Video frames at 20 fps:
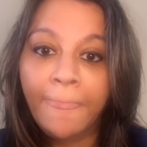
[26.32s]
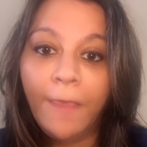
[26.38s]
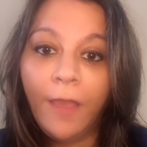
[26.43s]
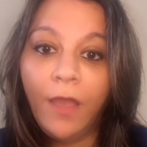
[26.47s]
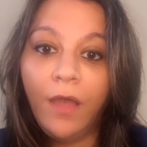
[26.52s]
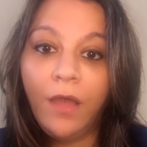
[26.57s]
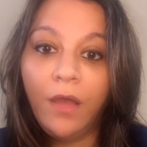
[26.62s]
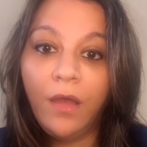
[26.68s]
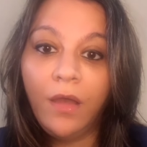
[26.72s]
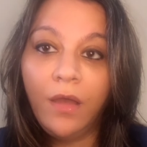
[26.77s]

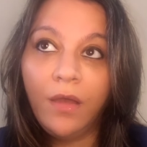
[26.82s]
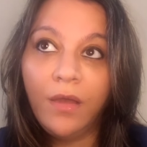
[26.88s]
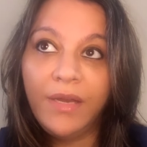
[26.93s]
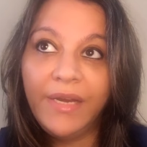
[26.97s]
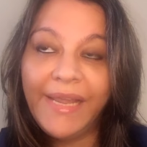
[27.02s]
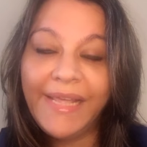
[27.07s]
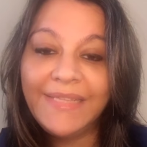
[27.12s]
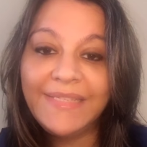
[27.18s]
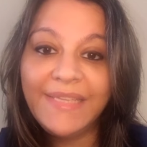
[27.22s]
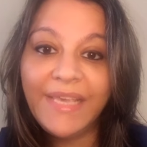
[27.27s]

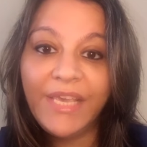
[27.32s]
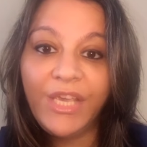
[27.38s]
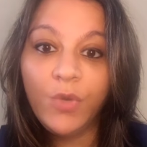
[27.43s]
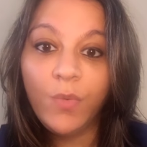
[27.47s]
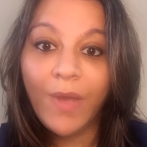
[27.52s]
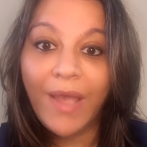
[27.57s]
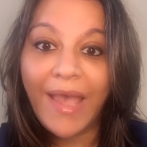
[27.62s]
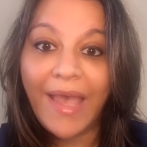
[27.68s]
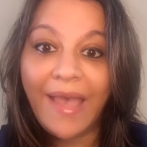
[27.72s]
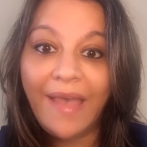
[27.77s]
let's say you
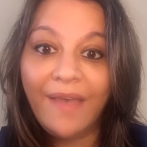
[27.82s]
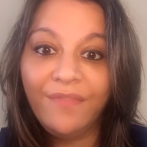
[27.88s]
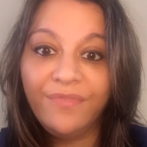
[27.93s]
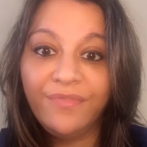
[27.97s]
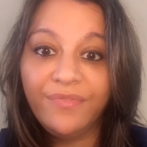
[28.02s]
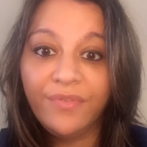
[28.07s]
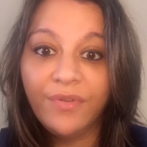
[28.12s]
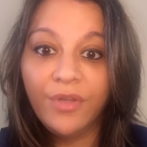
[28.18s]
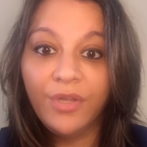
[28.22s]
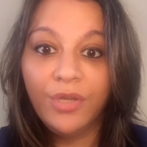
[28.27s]

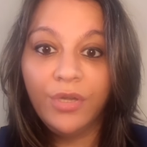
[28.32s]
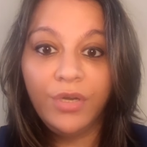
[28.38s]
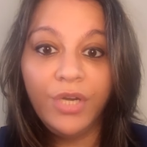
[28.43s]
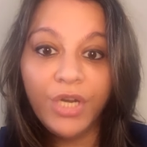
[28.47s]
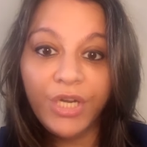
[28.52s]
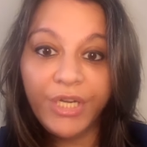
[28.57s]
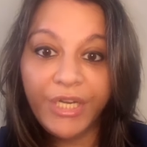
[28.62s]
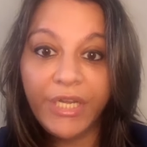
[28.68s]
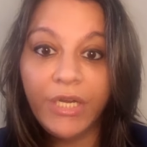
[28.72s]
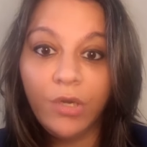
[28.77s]
have
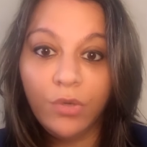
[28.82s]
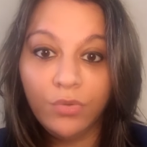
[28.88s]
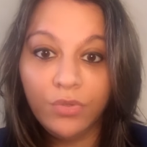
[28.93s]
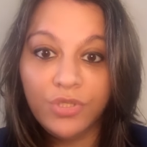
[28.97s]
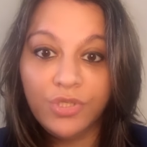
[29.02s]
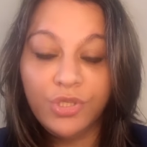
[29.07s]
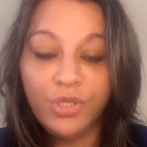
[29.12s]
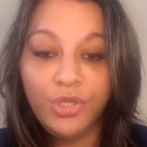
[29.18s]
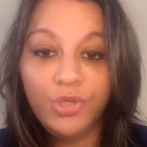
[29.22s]
dirty clothes.